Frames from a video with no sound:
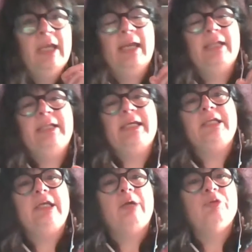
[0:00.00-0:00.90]
and the
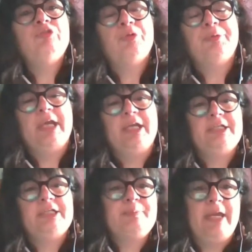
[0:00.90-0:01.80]
idea was to
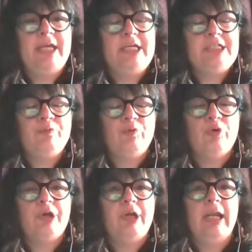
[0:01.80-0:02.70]
create the space
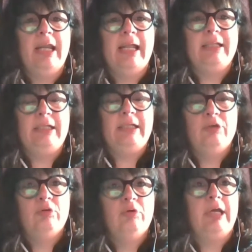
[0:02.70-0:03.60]
for
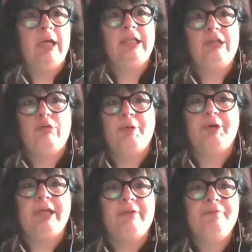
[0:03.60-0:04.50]
Latino and Latino American